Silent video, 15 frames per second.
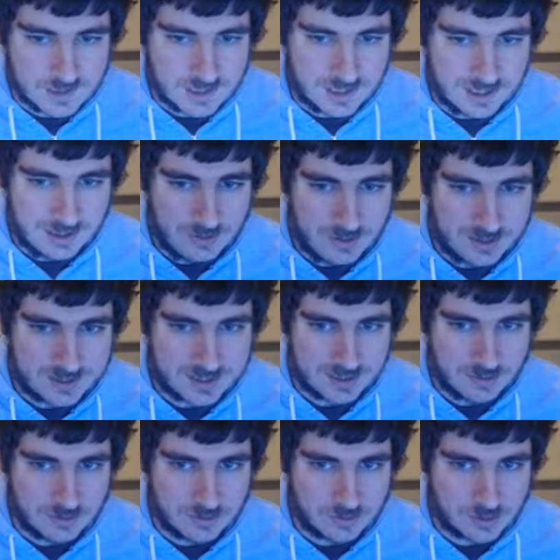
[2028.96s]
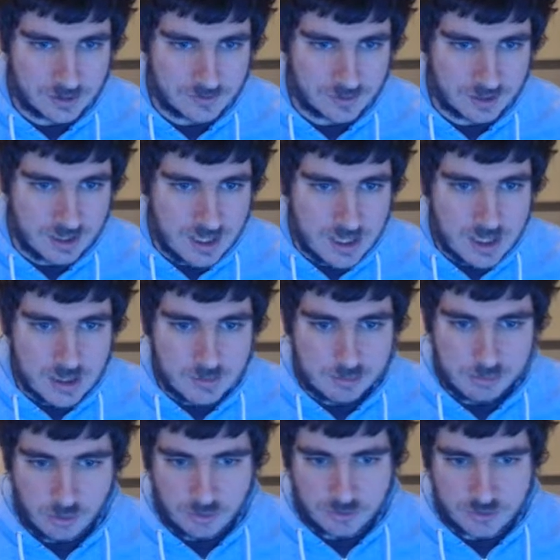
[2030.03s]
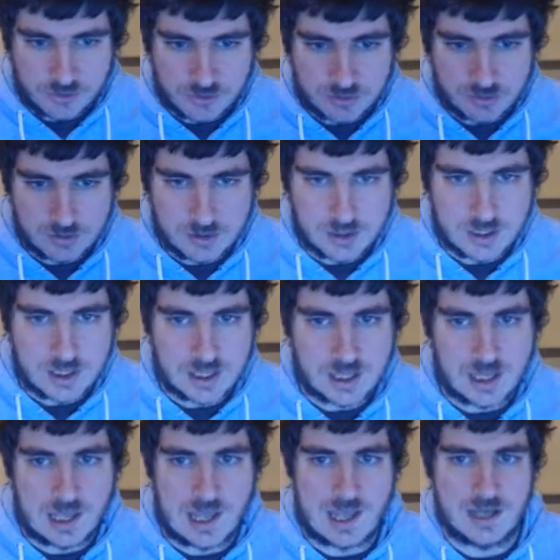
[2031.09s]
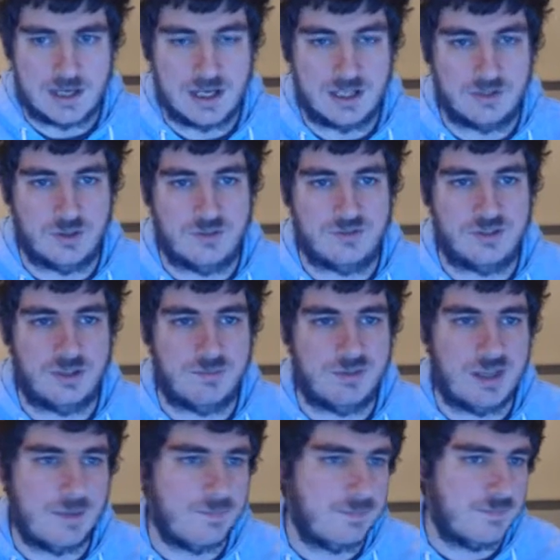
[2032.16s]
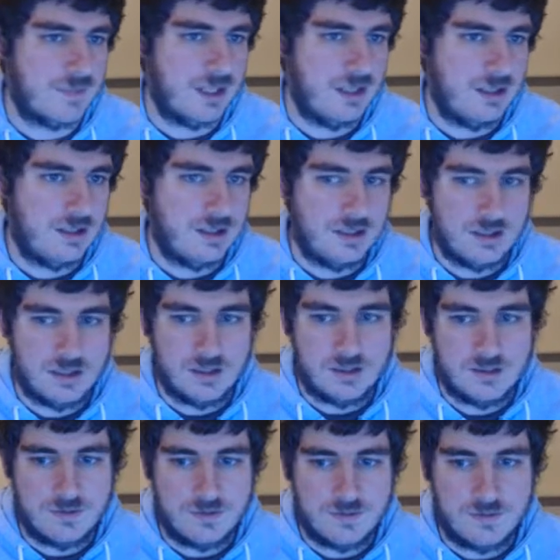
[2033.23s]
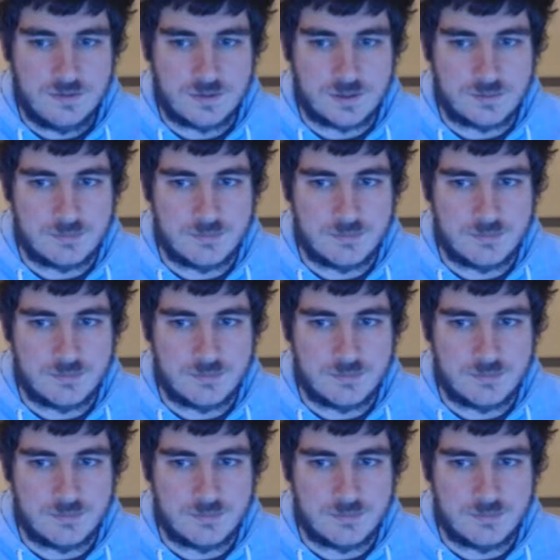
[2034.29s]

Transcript: how do I count okay right bronze uh, I don't have time for that right